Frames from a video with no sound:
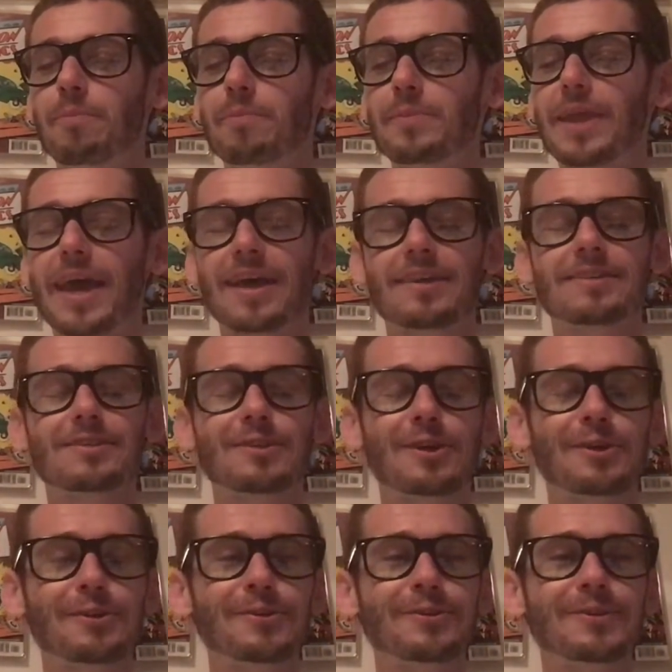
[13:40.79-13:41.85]
Yeah,
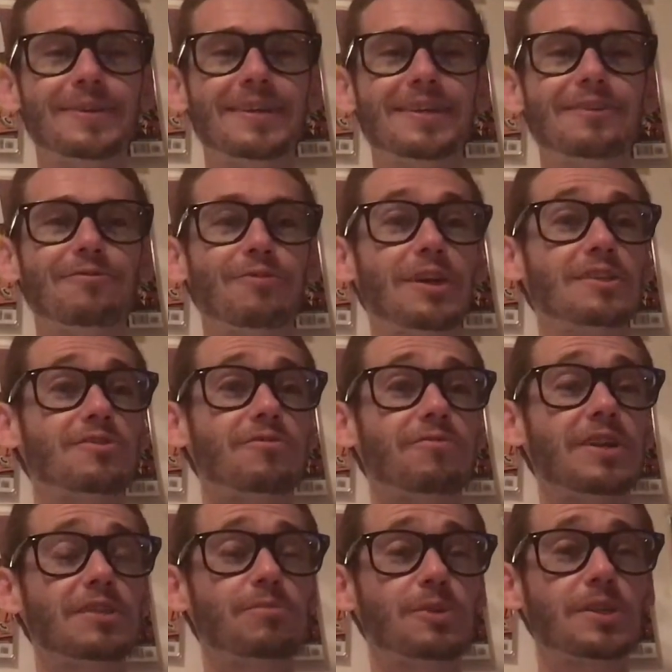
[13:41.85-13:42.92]
so find us on
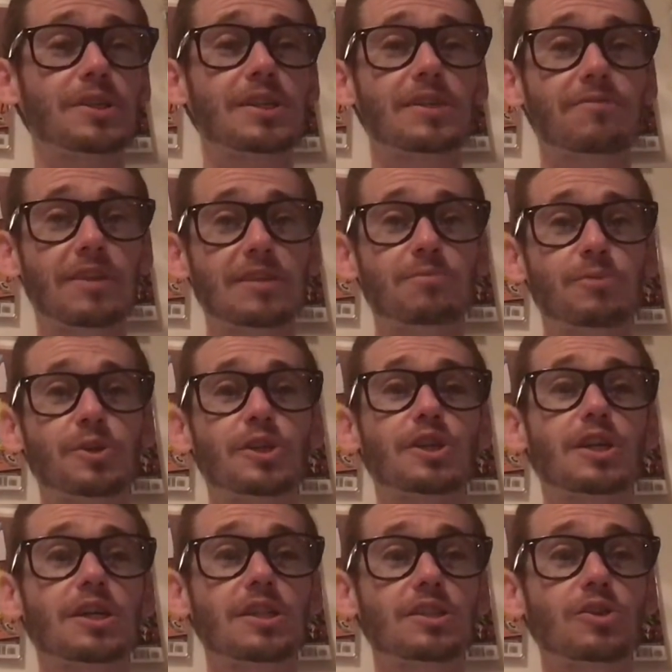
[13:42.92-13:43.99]
Facebook,
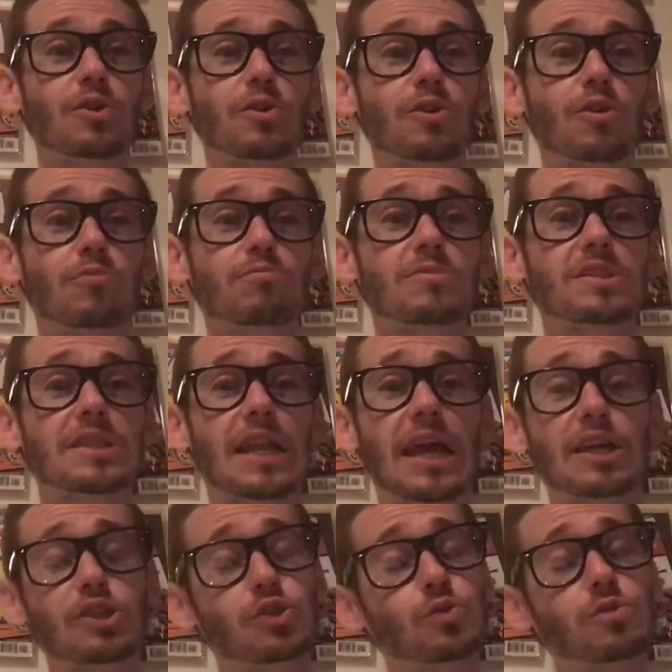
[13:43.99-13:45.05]

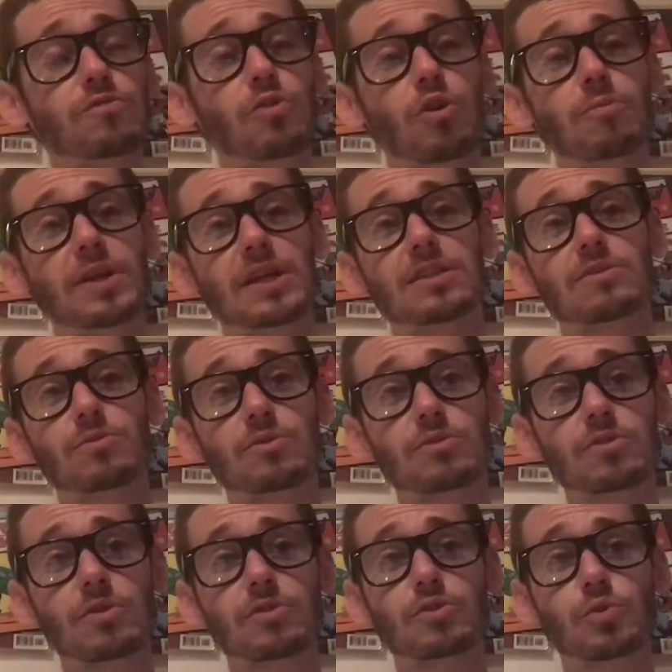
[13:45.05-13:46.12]
facebook.com/dawnofcomics. We're
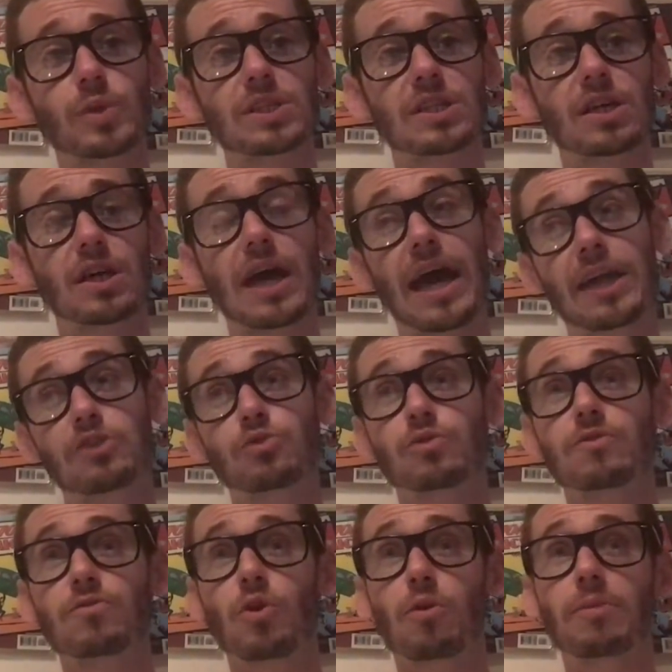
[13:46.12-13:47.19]
also on Twitter
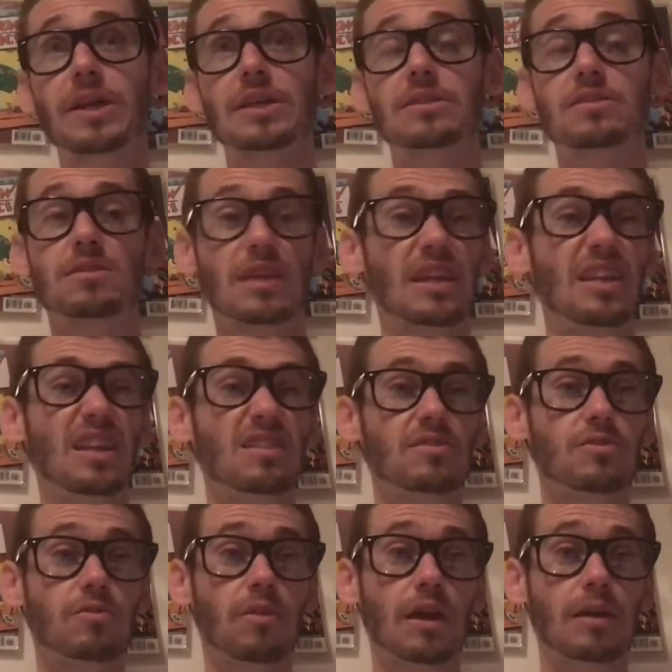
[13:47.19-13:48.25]
@dawnofcomics and
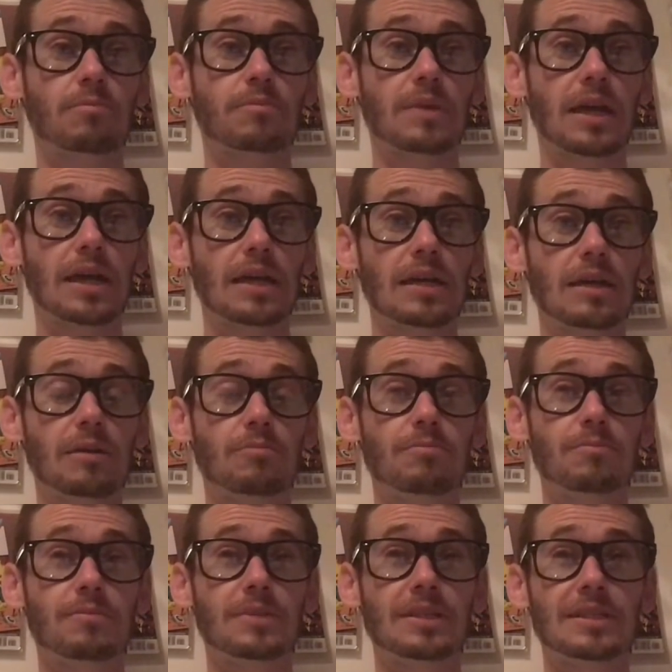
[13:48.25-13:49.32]
Instagram.
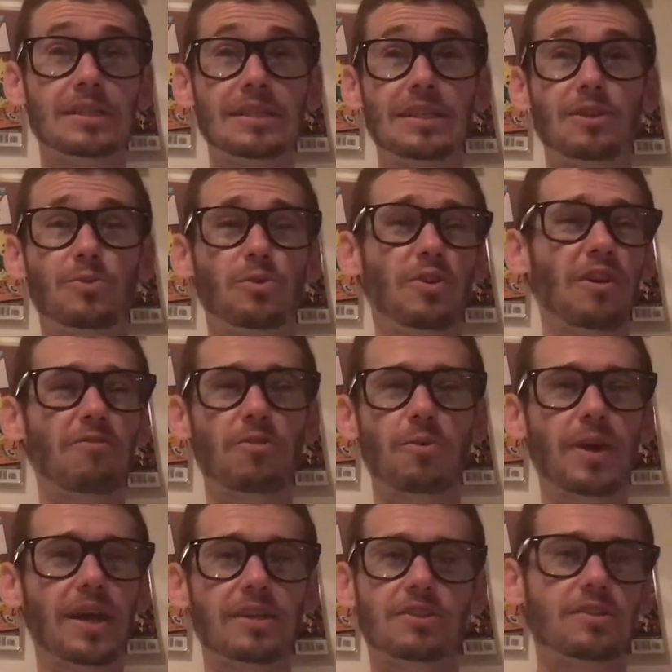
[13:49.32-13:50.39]
We're
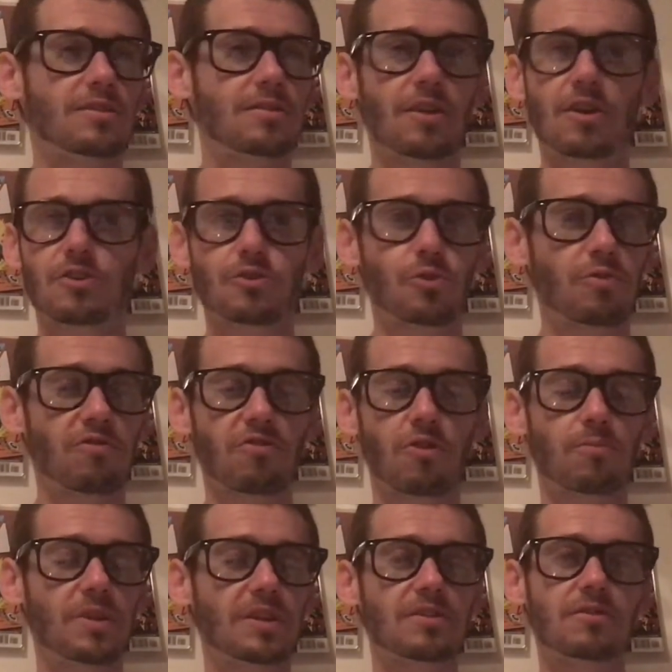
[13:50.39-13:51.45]
everywhere. Just search Dawn of
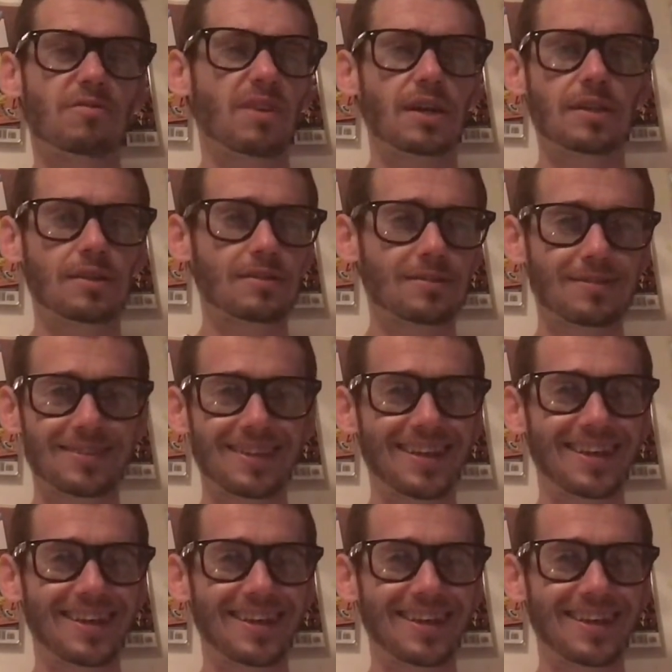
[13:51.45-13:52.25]
Comics. You'll find us.